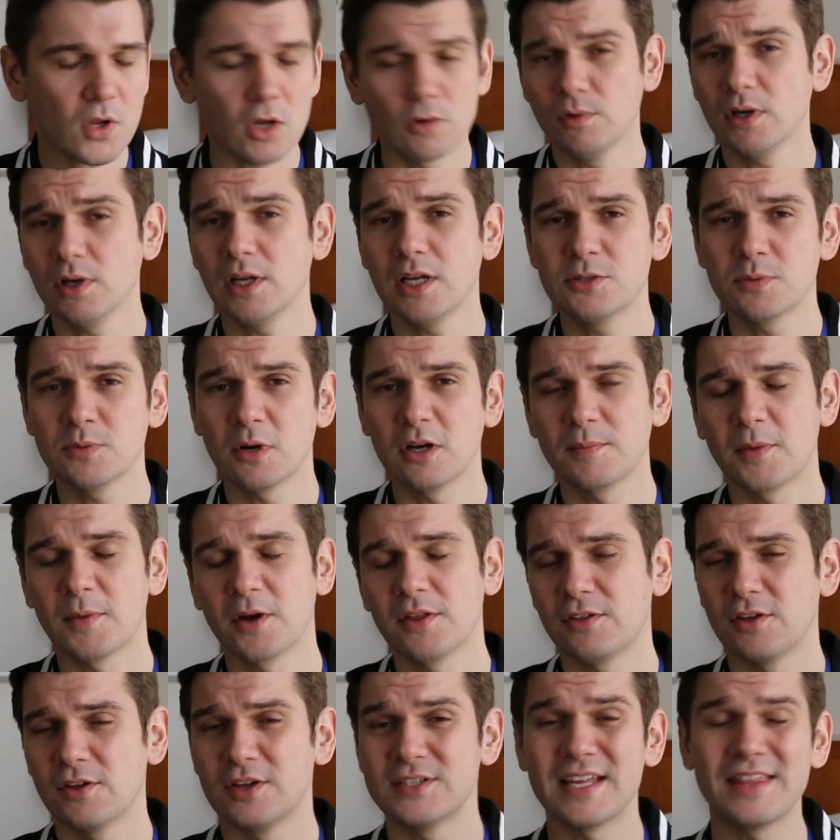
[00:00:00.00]
really enjoyed
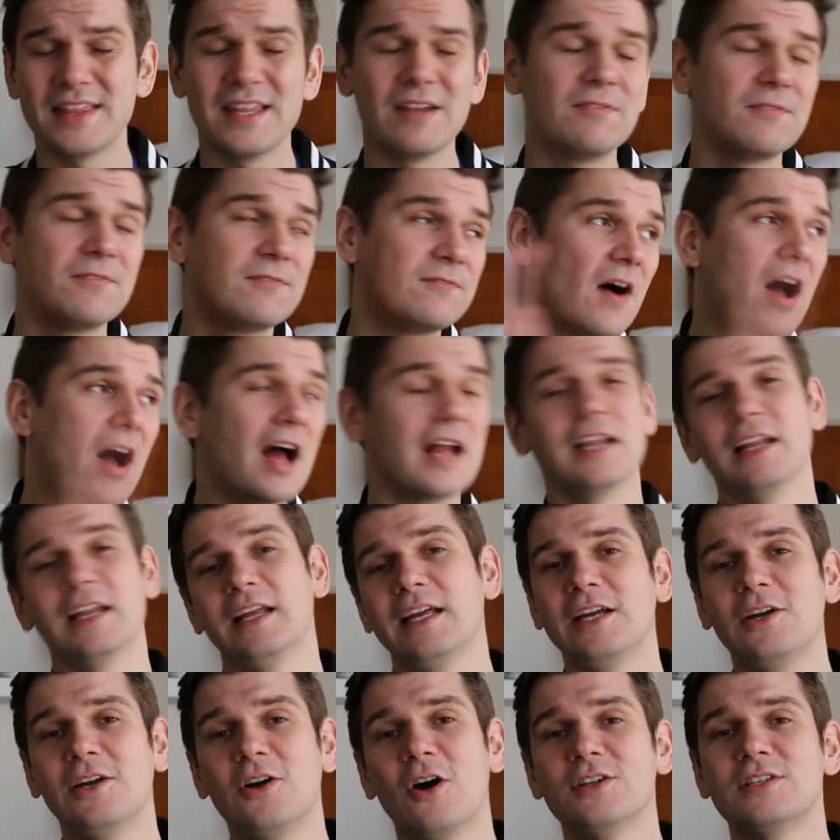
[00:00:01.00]
both of those, and then
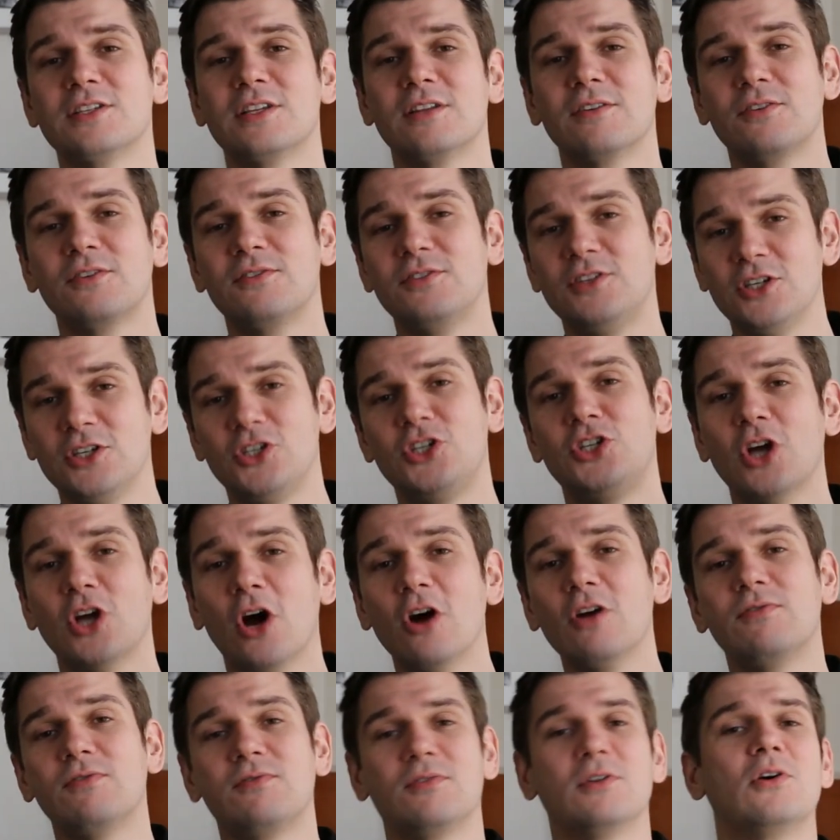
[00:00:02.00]
finally got to the
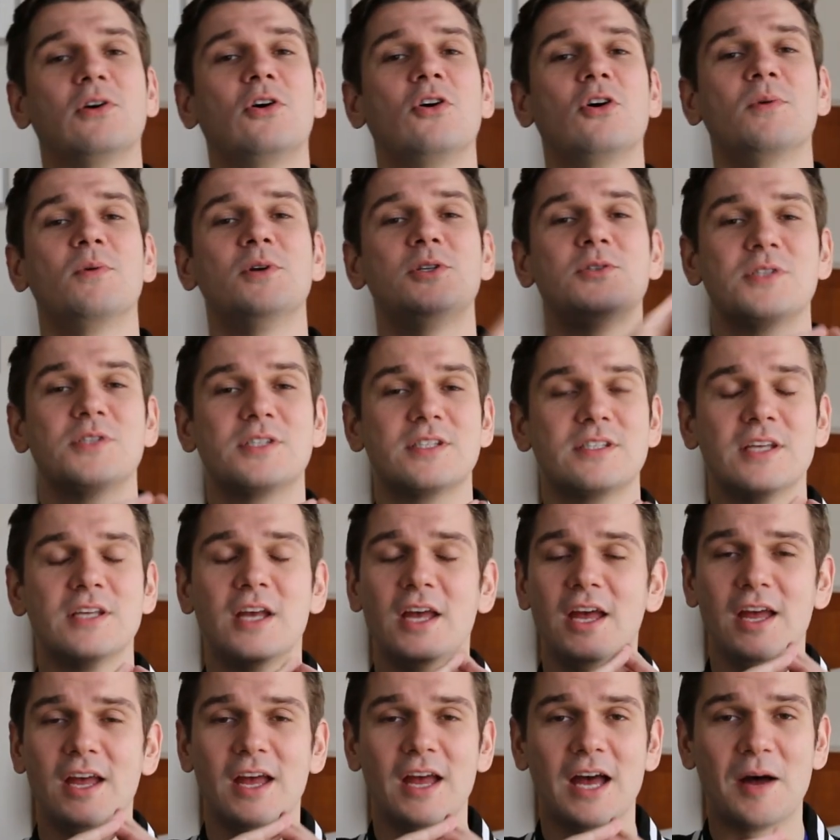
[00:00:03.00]
show floor, which was
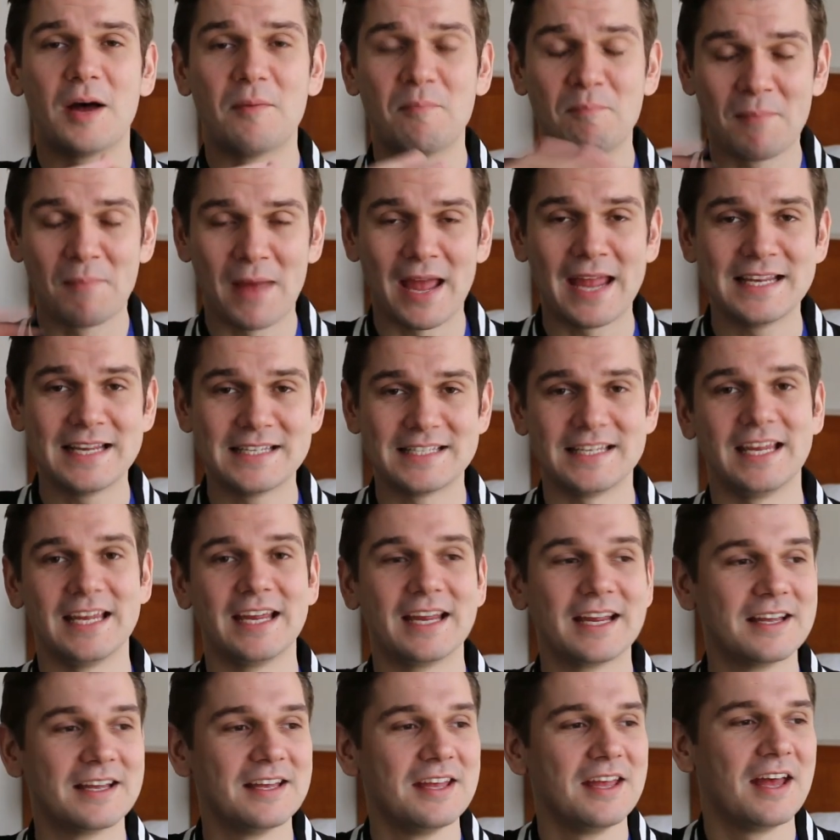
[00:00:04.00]

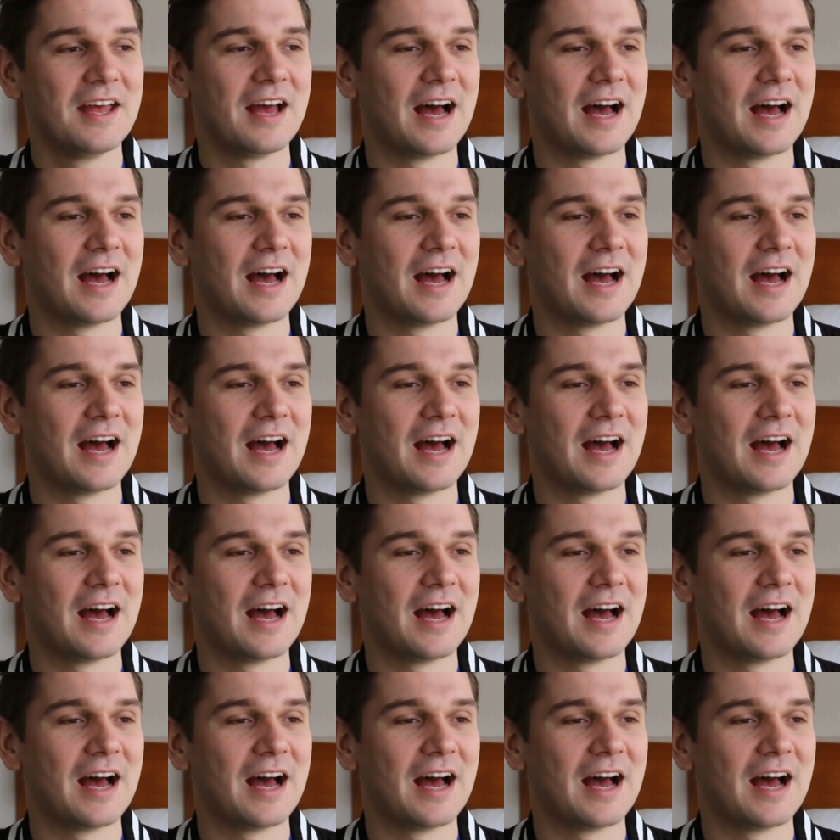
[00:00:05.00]
amazing.